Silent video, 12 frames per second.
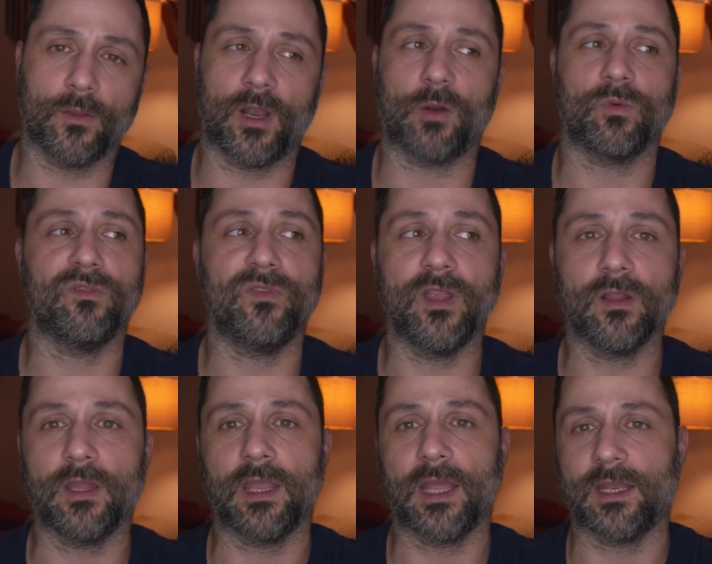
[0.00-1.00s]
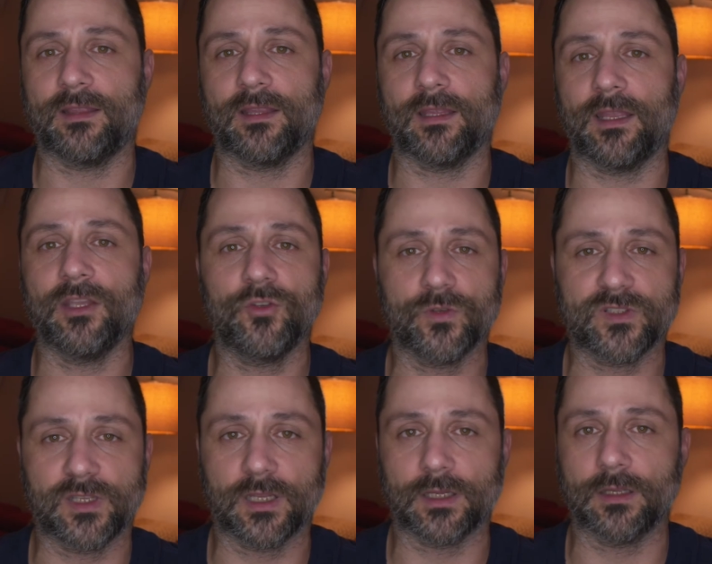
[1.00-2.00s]
They're not revealing anything
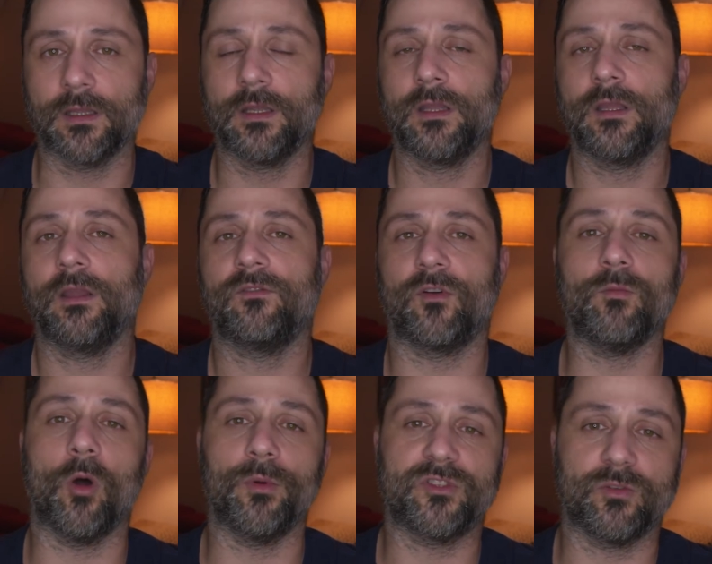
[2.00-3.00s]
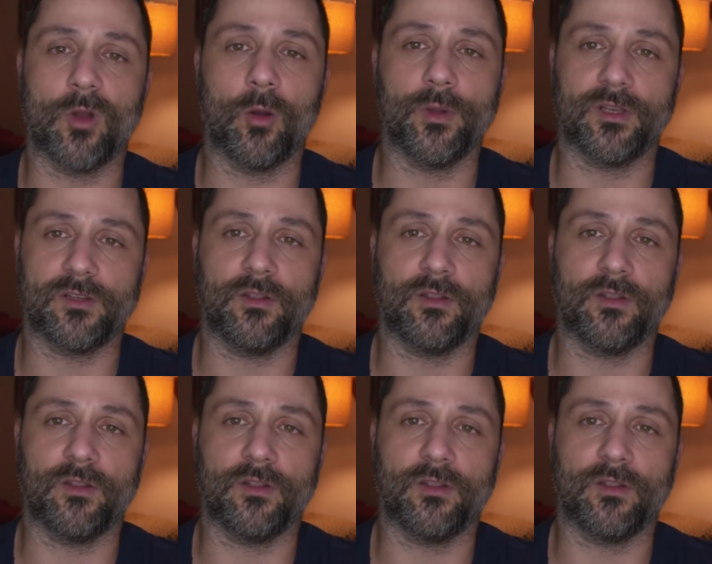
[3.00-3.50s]
interesting from moment to moment.